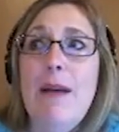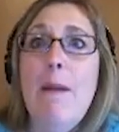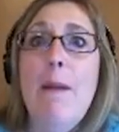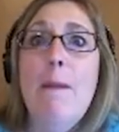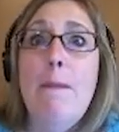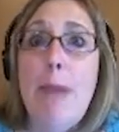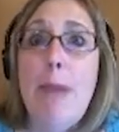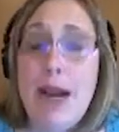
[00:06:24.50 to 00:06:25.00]

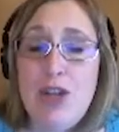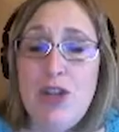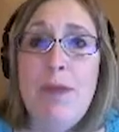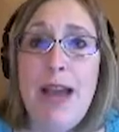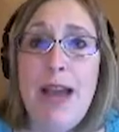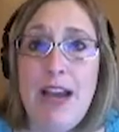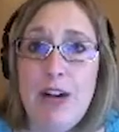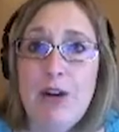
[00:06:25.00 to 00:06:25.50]
much
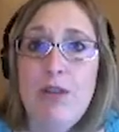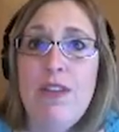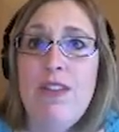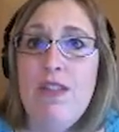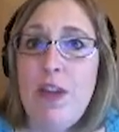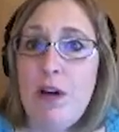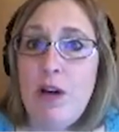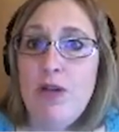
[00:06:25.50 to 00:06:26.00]
better
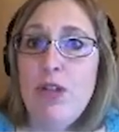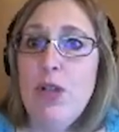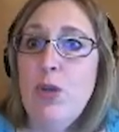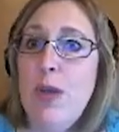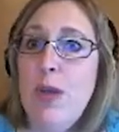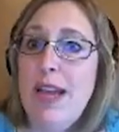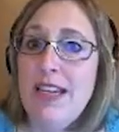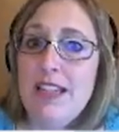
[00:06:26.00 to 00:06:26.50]
than those
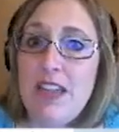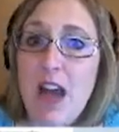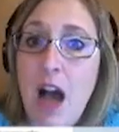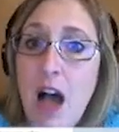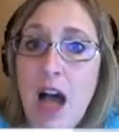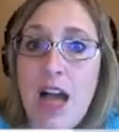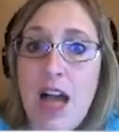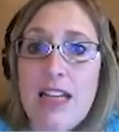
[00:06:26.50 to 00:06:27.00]
who had
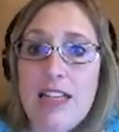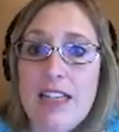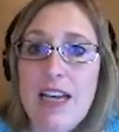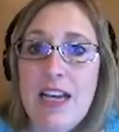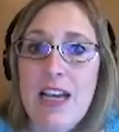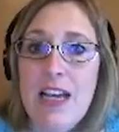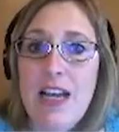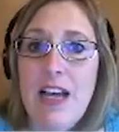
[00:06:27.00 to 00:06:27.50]
not.
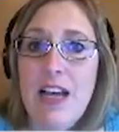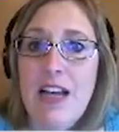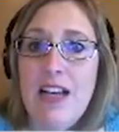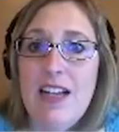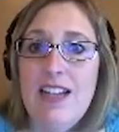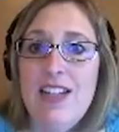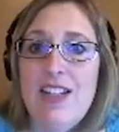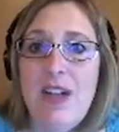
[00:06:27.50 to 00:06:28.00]

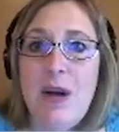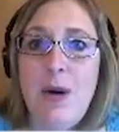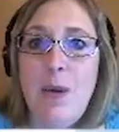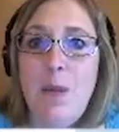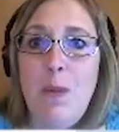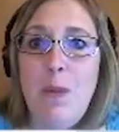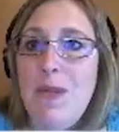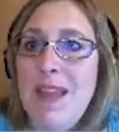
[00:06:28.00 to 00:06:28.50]

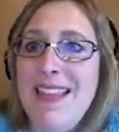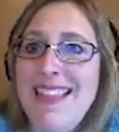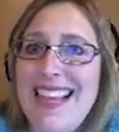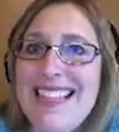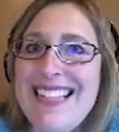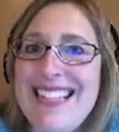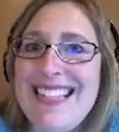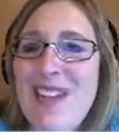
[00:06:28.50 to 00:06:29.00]
So
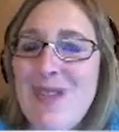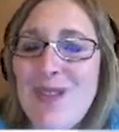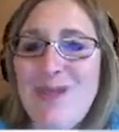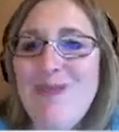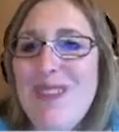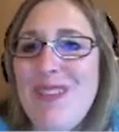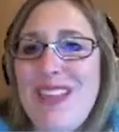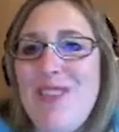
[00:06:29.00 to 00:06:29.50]
that's
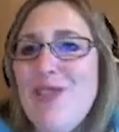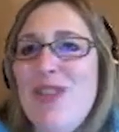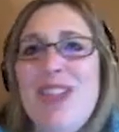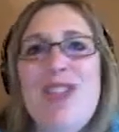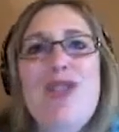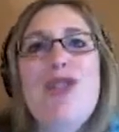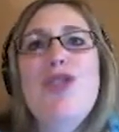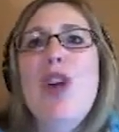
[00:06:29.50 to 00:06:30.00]
another, there's
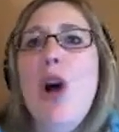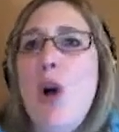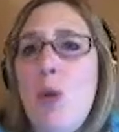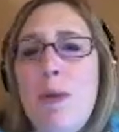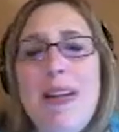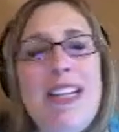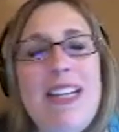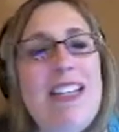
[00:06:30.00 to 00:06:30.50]
just so
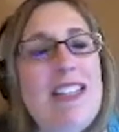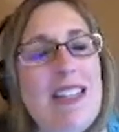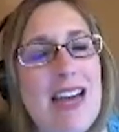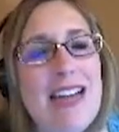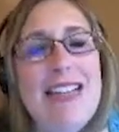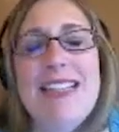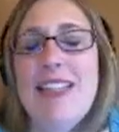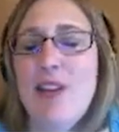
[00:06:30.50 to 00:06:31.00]
many
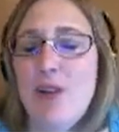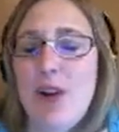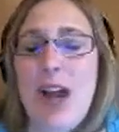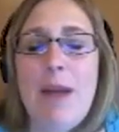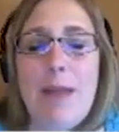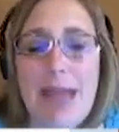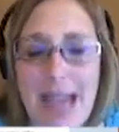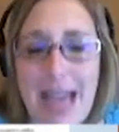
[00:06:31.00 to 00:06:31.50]
studies that are
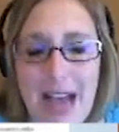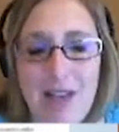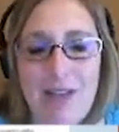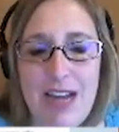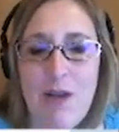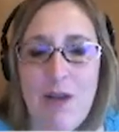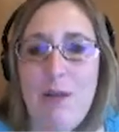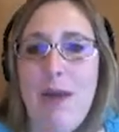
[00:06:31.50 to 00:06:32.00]
coming out
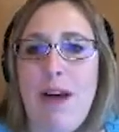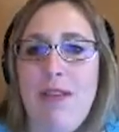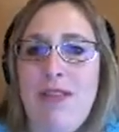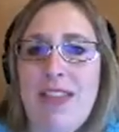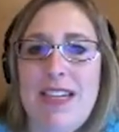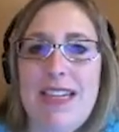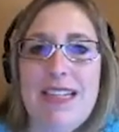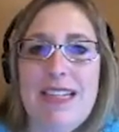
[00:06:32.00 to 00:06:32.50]
now about
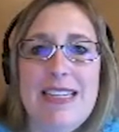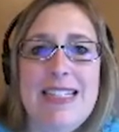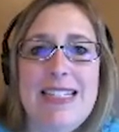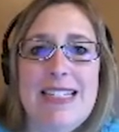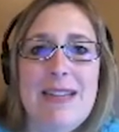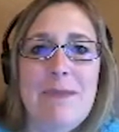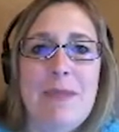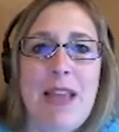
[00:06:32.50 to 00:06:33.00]

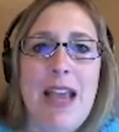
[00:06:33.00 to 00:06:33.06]
this.